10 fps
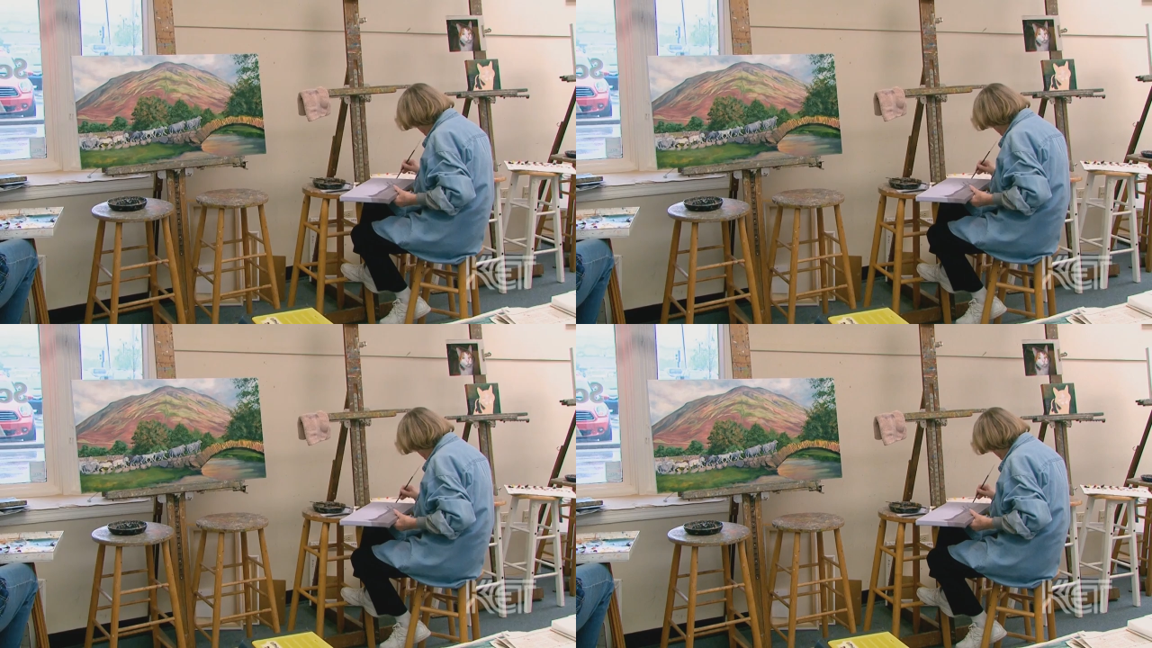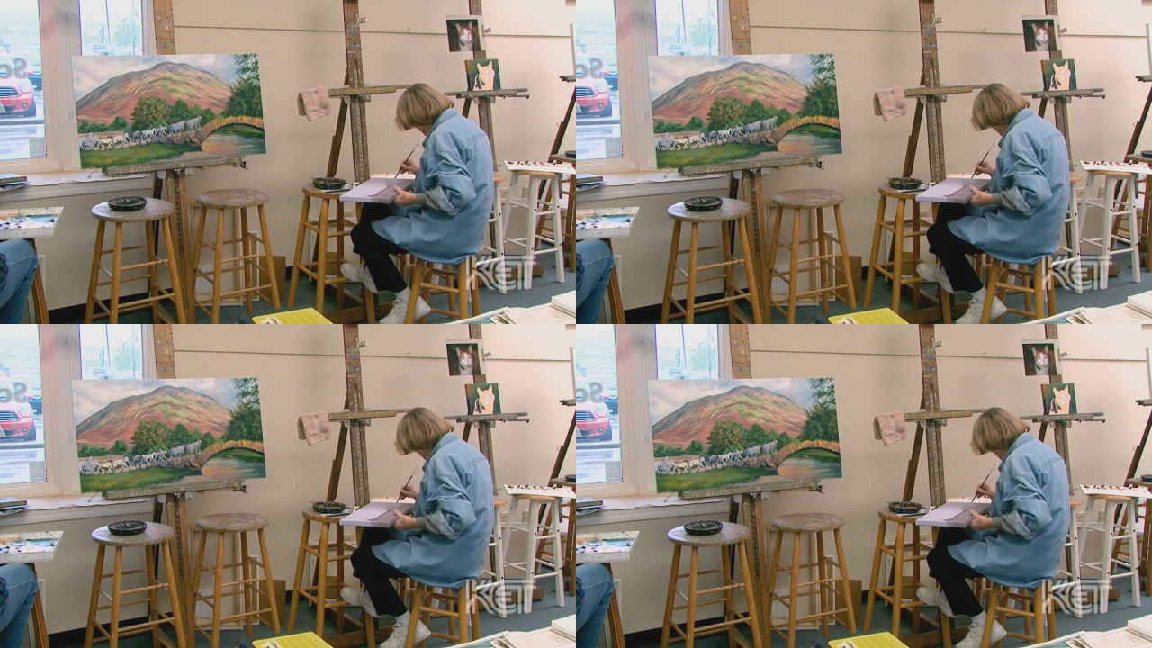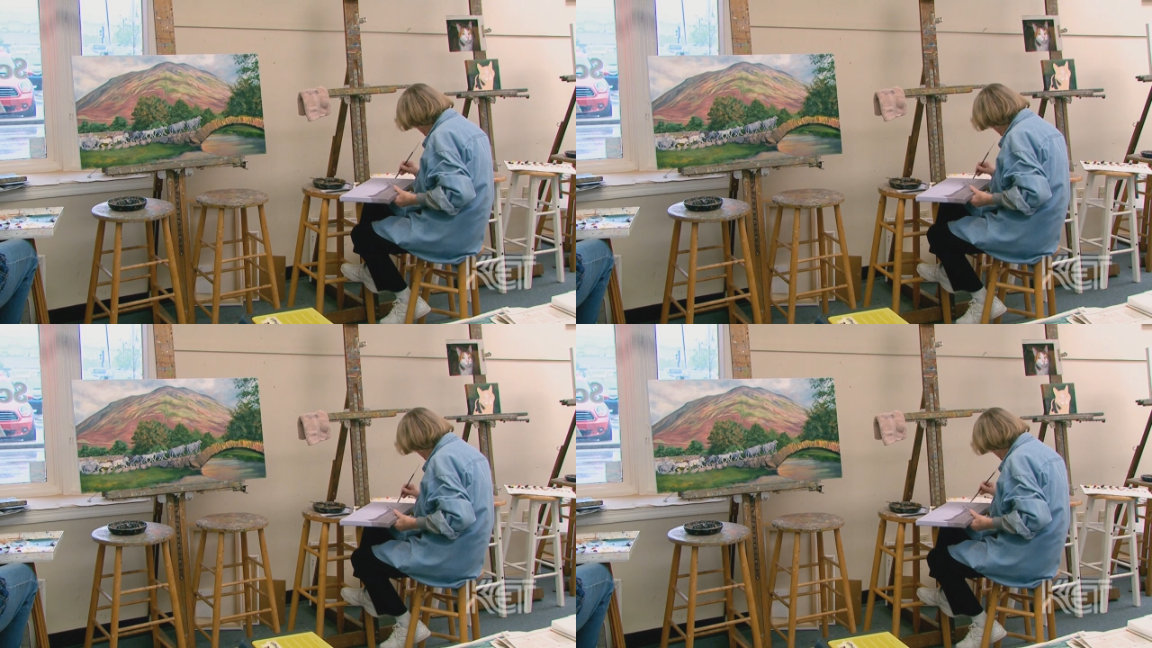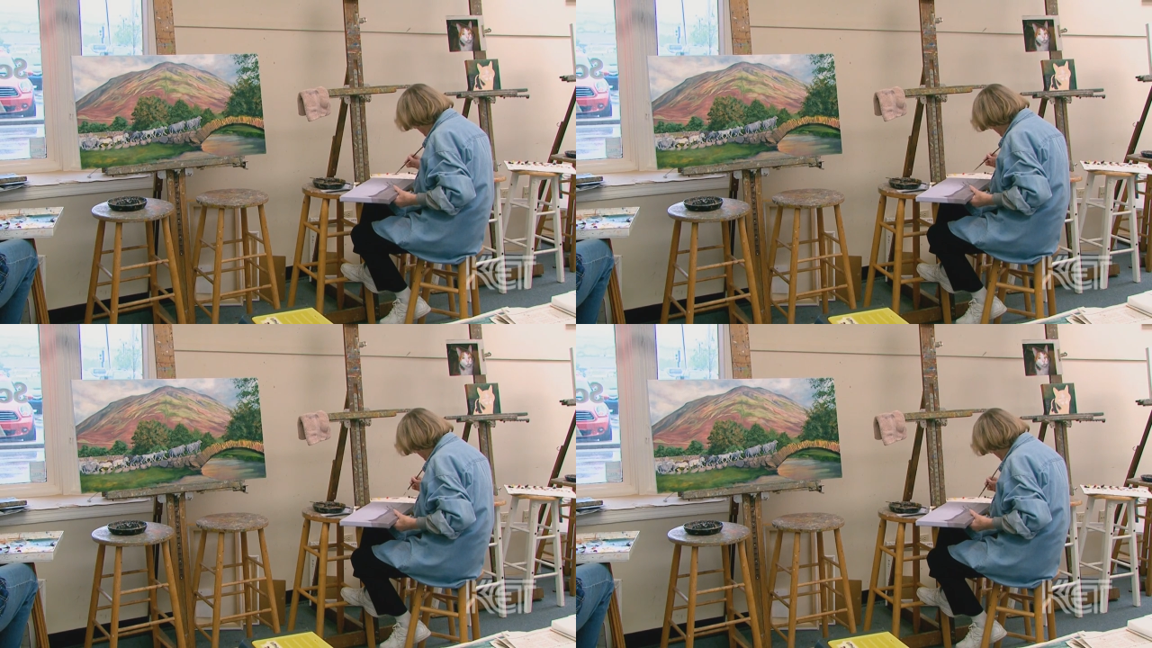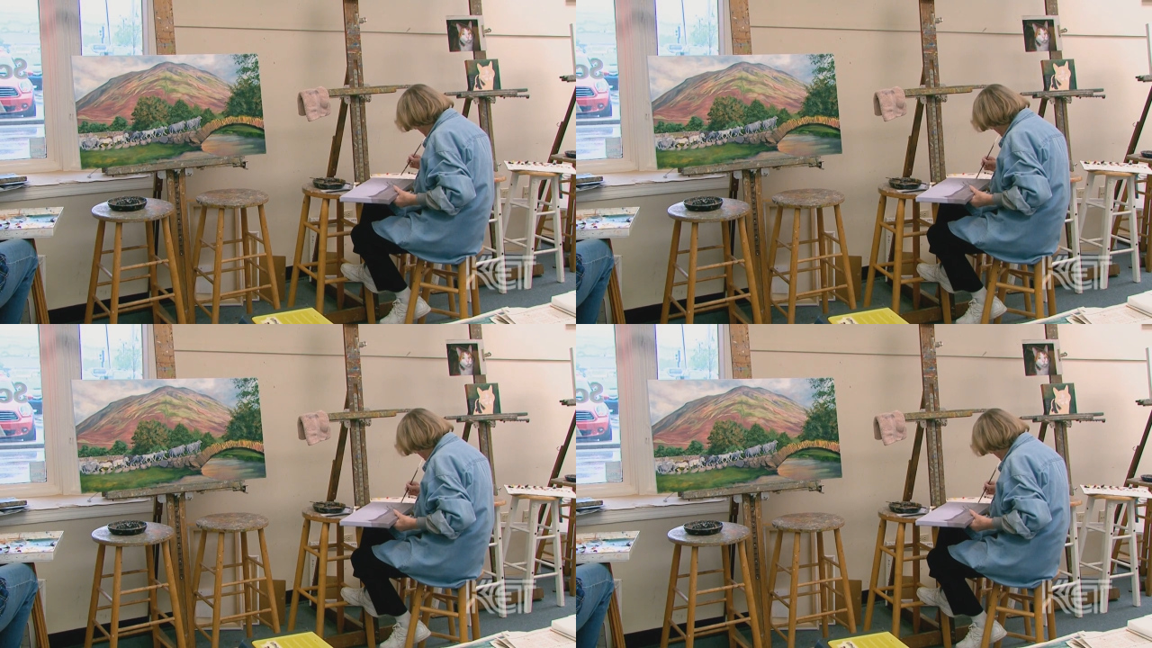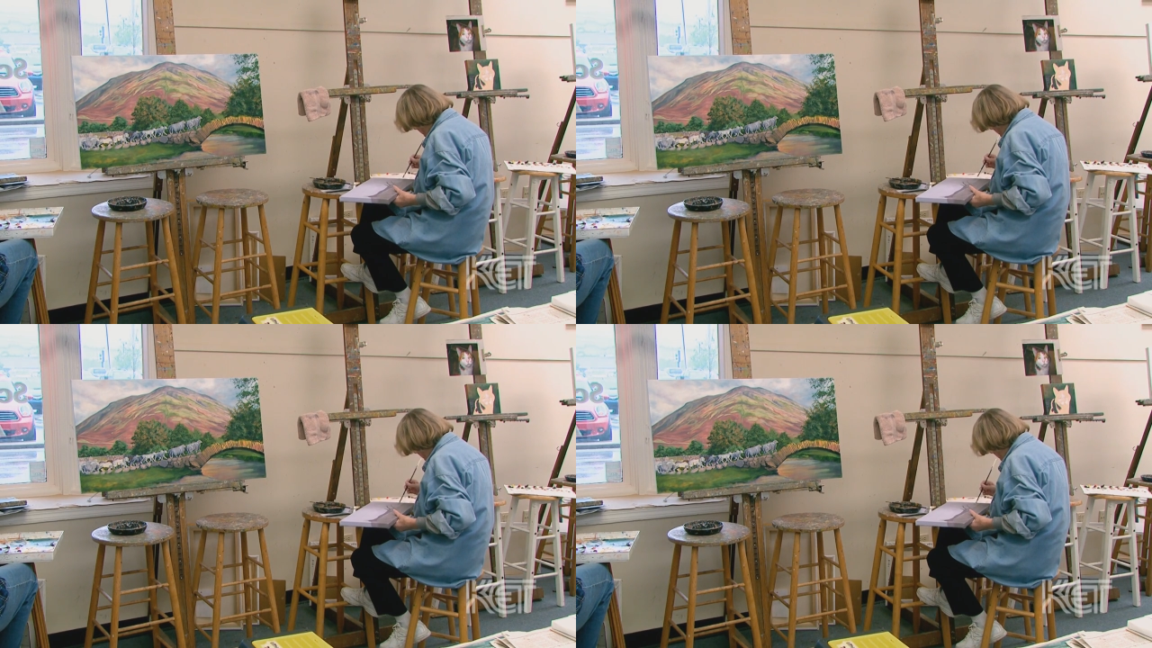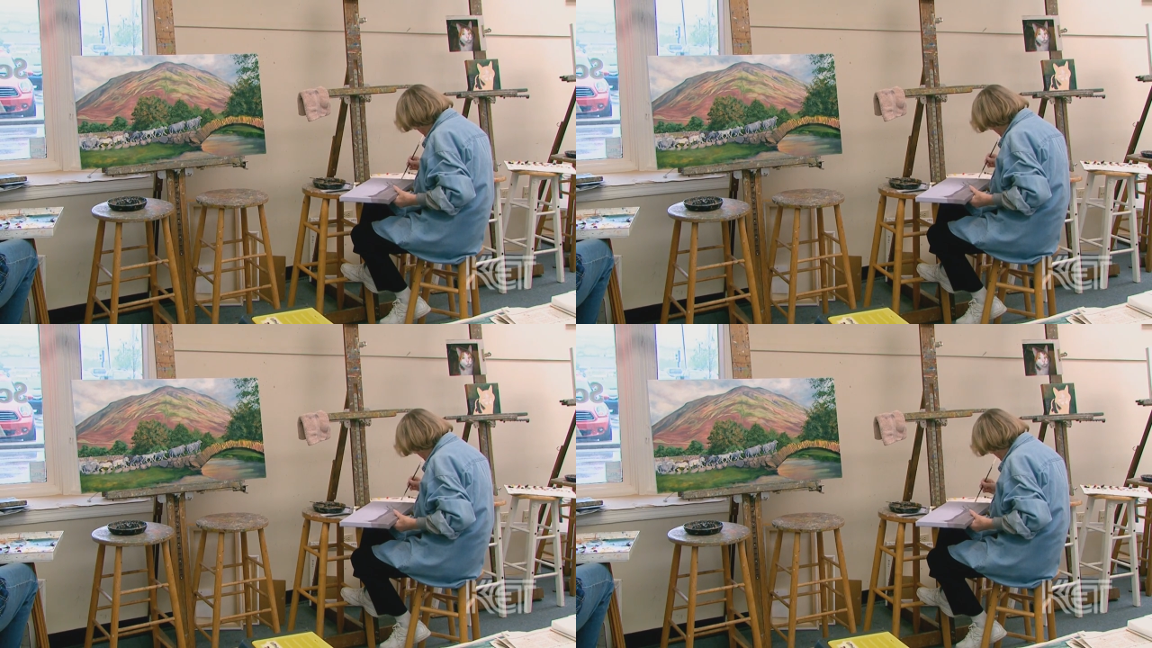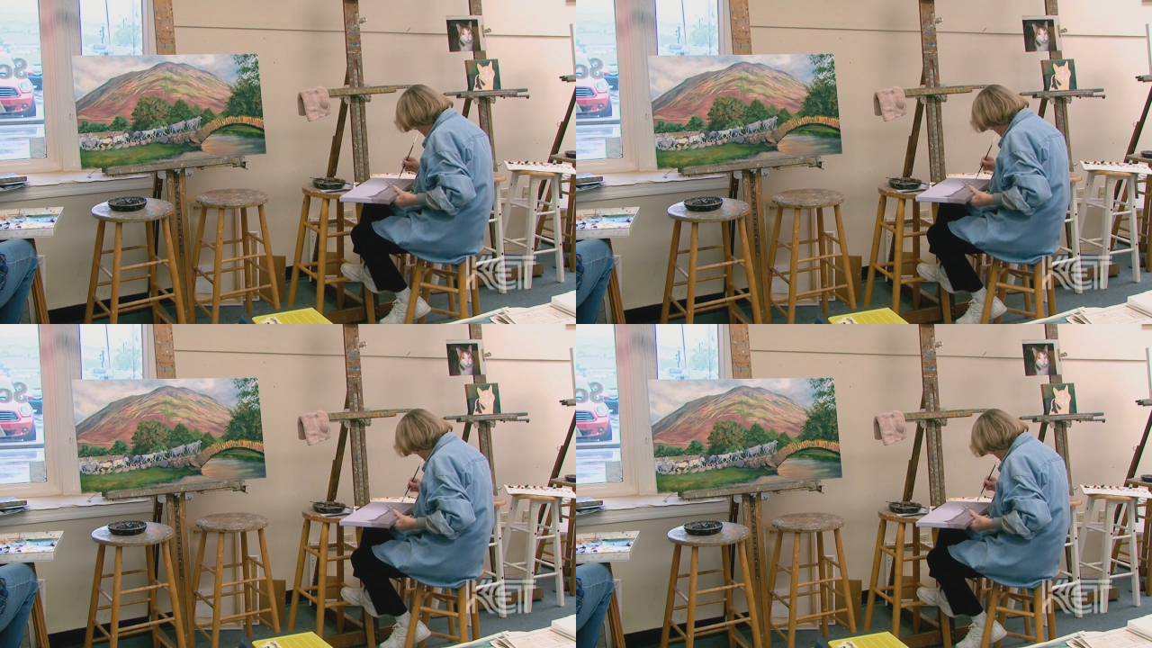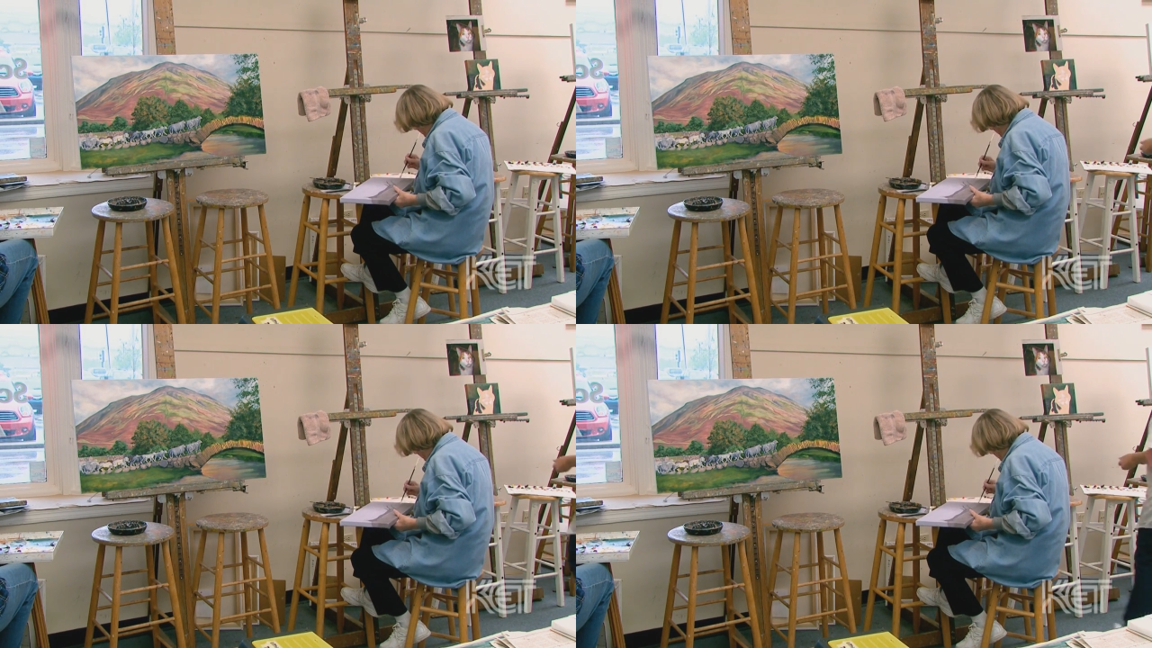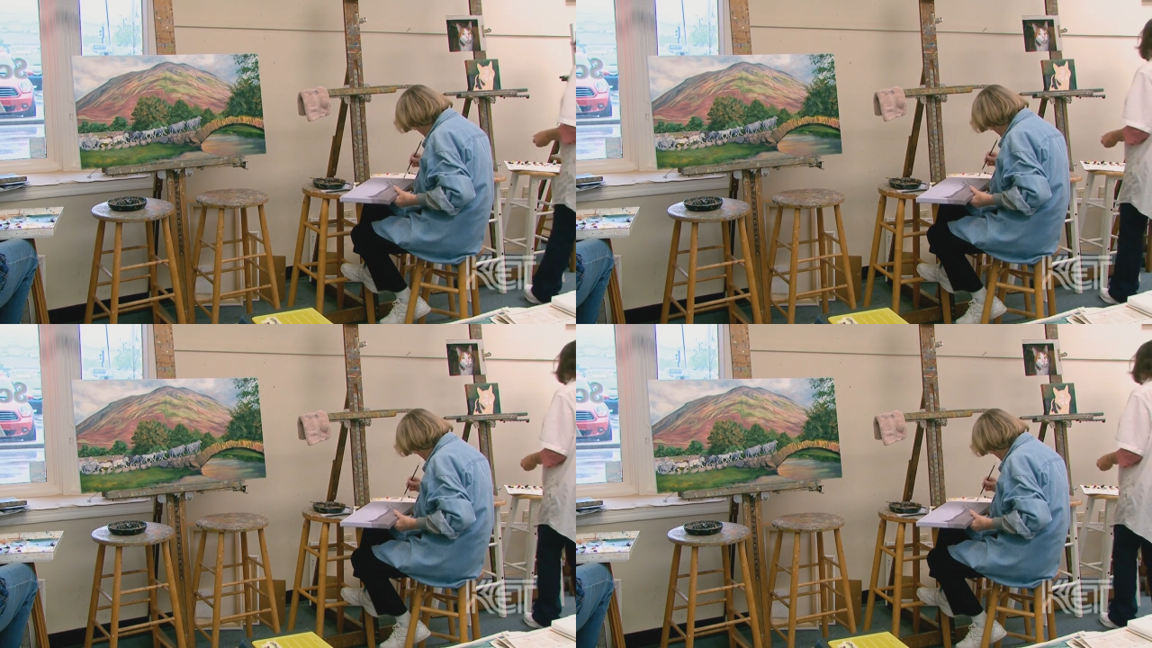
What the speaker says: (no speaker visible)